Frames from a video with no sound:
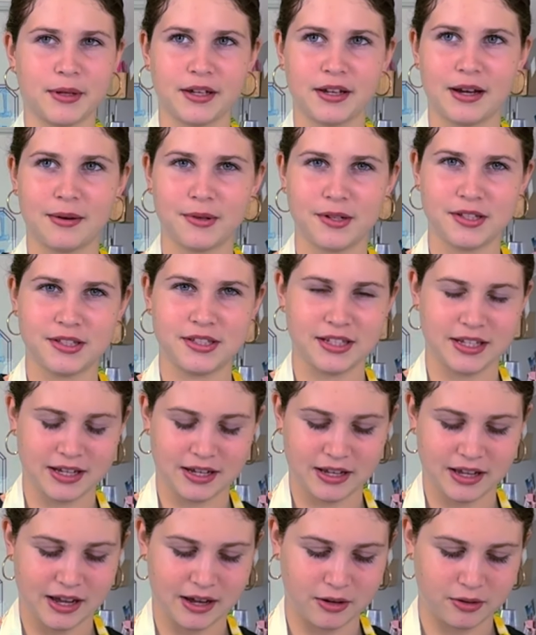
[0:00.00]
I want to see
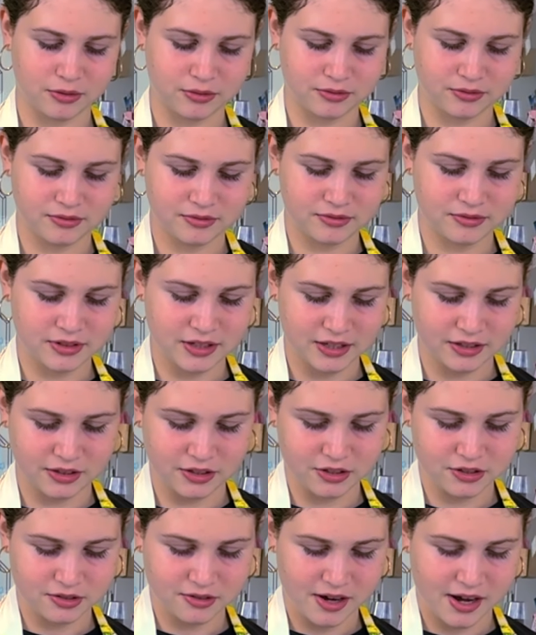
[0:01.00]
how it
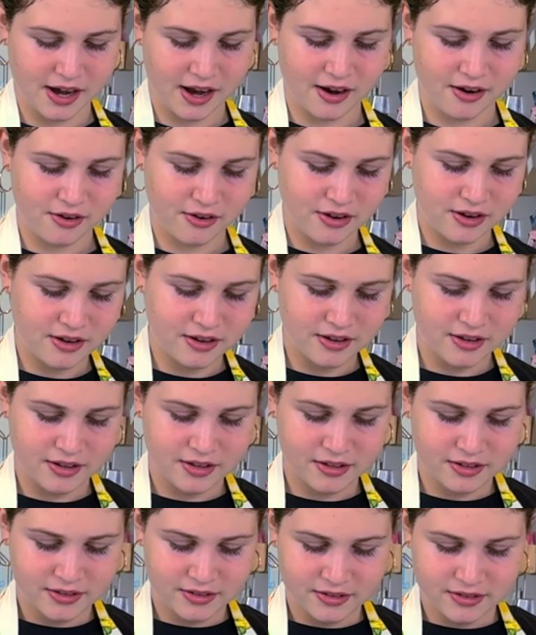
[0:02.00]
looks right now.
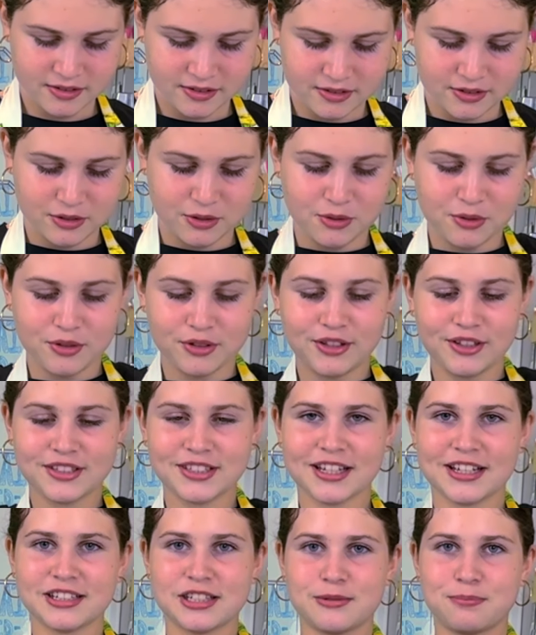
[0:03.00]
Ooh, it looks
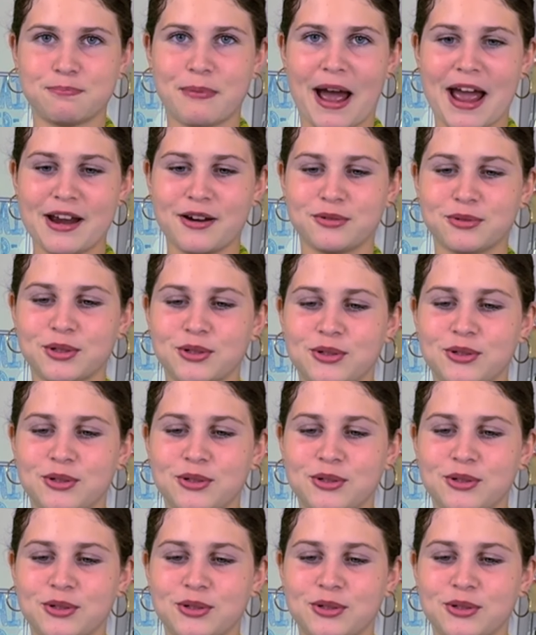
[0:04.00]
like a spiral.